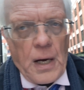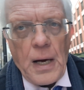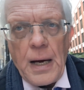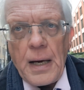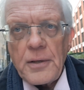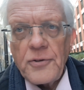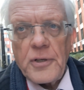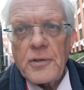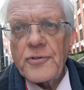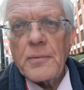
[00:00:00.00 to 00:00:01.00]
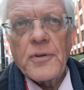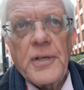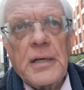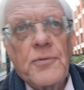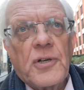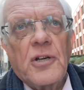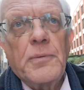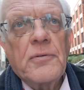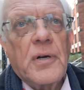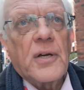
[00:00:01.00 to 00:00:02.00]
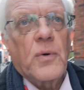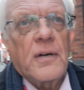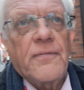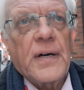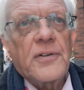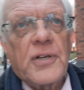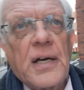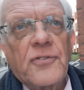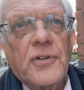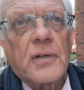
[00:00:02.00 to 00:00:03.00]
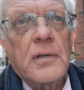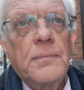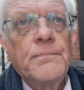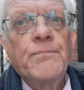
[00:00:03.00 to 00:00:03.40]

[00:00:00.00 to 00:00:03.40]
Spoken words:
and some of the names are going to be really quite fantastic.